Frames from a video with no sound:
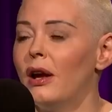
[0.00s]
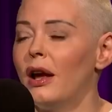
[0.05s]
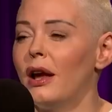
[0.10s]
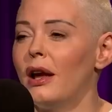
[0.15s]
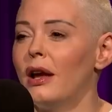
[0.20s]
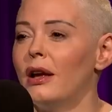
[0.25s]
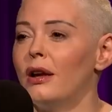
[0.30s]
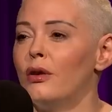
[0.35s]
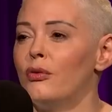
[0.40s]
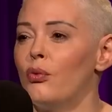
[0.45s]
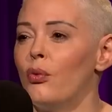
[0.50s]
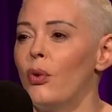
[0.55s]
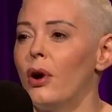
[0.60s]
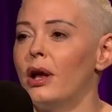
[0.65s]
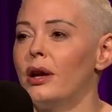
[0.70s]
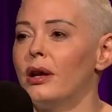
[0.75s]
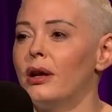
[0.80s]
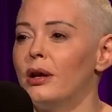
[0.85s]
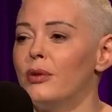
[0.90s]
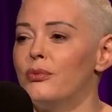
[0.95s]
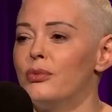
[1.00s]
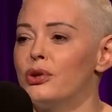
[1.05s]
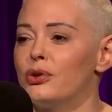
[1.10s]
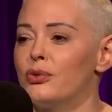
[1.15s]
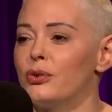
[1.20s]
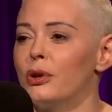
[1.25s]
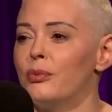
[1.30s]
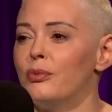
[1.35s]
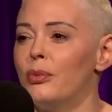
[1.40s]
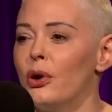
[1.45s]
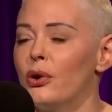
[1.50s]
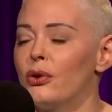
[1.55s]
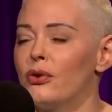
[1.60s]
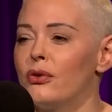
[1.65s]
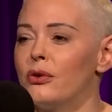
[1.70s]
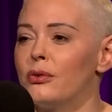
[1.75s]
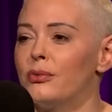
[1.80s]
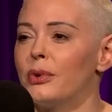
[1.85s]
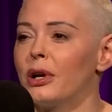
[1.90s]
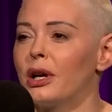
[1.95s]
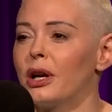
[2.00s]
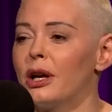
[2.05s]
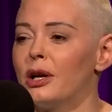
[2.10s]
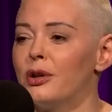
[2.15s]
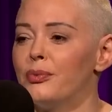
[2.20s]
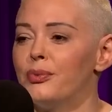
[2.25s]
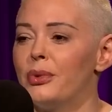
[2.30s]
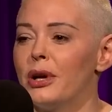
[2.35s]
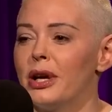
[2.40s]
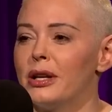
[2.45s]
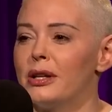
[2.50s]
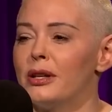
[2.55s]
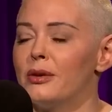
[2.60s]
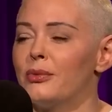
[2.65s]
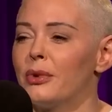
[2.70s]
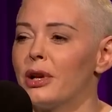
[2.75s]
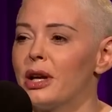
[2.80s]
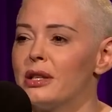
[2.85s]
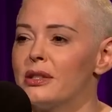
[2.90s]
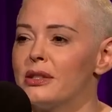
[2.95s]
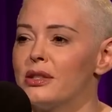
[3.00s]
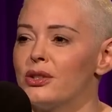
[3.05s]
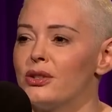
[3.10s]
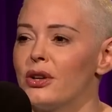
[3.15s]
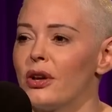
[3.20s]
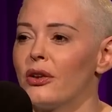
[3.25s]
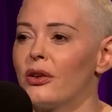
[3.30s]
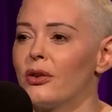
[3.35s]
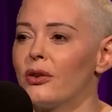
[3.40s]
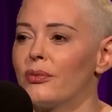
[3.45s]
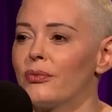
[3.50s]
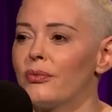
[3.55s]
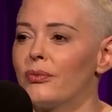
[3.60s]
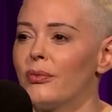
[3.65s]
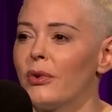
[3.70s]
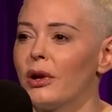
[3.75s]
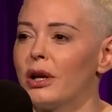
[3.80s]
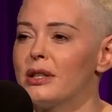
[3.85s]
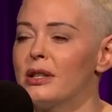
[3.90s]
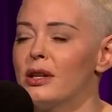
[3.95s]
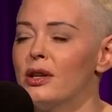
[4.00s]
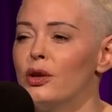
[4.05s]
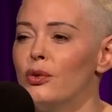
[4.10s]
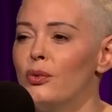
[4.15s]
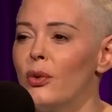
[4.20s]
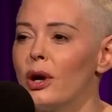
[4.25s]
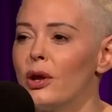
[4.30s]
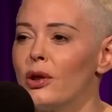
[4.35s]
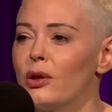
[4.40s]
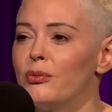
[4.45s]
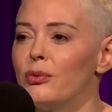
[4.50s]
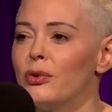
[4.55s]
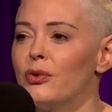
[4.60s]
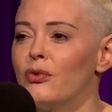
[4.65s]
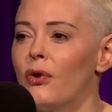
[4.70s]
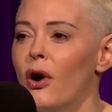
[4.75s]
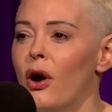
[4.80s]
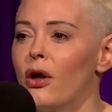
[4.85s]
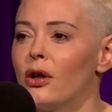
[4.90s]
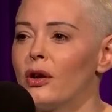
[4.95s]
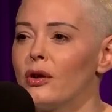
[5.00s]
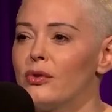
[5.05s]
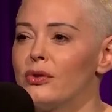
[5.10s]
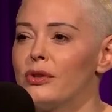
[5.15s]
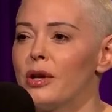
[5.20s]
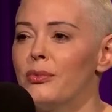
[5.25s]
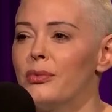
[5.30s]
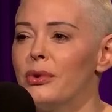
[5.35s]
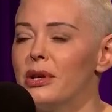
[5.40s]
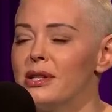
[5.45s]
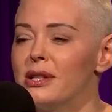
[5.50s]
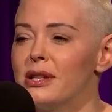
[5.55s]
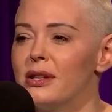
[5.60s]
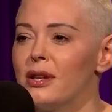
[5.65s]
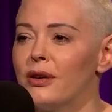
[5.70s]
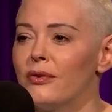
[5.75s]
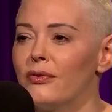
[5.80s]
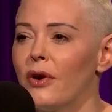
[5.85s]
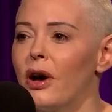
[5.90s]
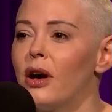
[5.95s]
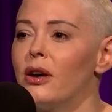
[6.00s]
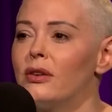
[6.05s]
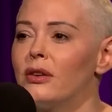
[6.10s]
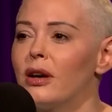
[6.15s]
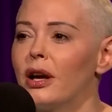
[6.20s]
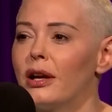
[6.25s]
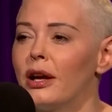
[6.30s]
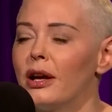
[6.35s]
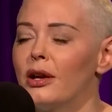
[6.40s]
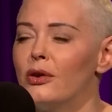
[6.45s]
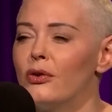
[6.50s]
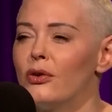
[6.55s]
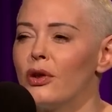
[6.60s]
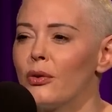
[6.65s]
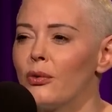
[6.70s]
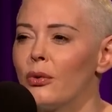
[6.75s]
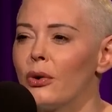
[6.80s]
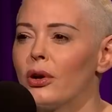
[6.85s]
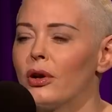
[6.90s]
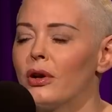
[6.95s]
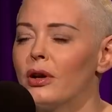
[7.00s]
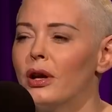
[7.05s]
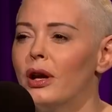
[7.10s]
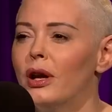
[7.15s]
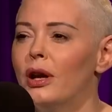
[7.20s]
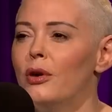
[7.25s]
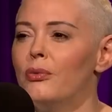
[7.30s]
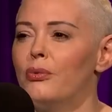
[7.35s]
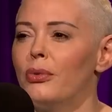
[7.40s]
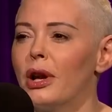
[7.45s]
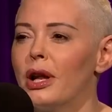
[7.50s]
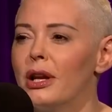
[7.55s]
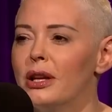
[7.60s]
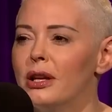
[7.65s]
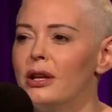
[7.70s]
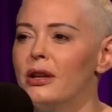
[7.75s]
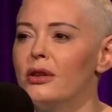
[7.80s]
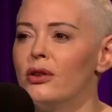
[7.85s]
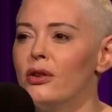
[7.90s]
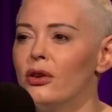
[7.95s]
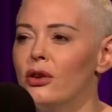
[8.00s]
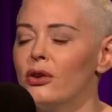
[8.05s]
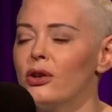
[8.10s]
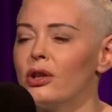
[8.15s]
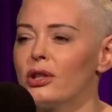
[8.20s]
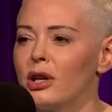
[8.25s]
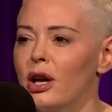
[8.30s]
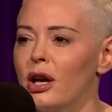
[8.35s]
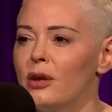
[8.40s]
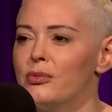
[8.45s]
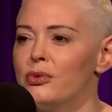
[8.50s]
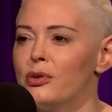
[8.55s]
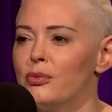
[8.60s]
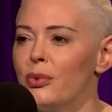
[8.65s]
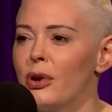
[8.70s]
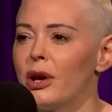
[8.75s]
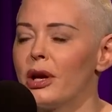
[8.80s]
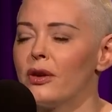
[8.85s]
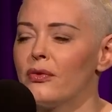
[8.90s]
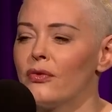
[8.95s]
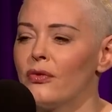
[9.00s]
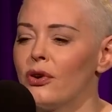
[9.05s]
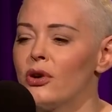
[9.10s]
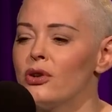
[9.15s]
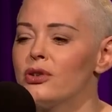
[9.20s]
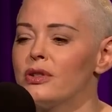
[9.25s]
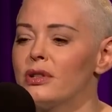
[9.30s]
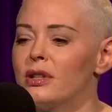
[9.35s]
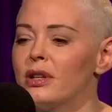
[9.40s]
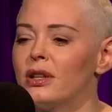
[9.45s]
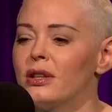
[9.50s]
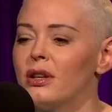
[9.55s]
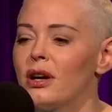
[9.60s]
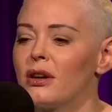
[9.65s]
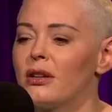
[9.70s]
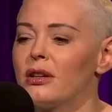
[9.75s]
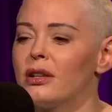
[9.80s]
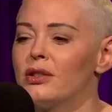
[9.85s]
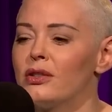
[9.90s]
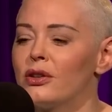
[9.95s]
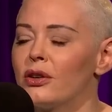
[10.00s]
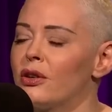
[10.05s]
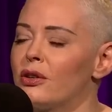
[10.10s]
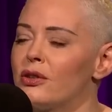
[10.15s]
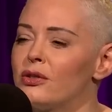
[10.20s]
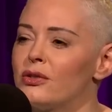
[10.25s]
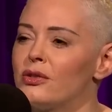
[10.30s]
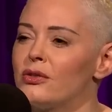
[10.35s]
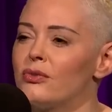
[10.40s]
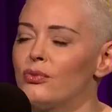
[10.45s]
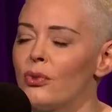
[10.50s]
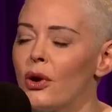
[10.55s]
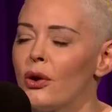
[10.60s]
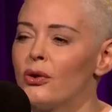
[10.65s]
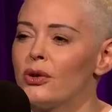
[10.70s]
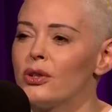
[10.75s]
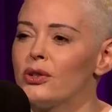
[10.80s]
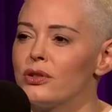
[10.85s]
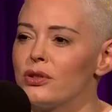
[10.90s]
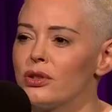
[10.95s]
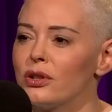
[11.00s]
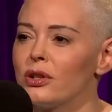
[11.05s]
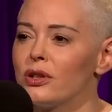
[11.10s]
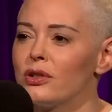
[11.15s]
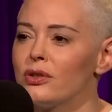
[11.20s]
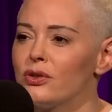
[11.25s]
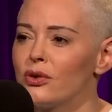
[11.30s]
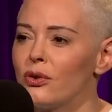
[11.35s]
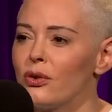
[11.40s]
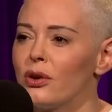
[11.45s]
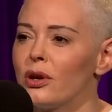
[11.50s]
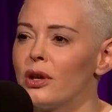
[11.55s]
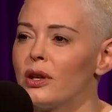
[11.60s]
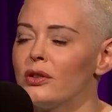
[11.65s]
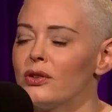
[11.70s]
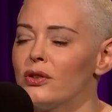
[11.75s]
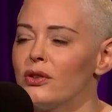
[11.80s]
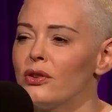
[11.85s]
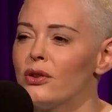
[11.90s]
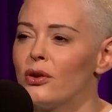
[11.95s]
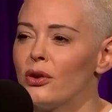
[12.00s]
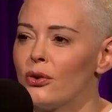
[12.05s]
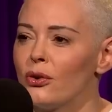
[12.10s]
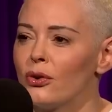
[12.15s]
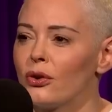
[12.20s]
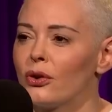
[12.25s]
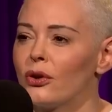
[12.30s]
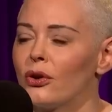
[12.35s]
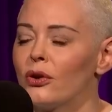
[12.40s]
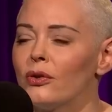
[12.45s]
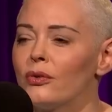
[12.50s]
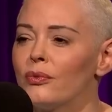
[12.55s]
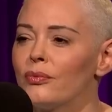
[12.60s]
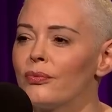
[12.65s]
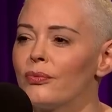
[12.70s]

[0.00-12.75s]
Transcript: and went in between both of them and kind of pitted them against each other because I knew one of them would fall, and it was NBC that fell, and I knew they would. But I needed the New York Times to break it first, and then luckily took his Ronan took his story to the New Yorker.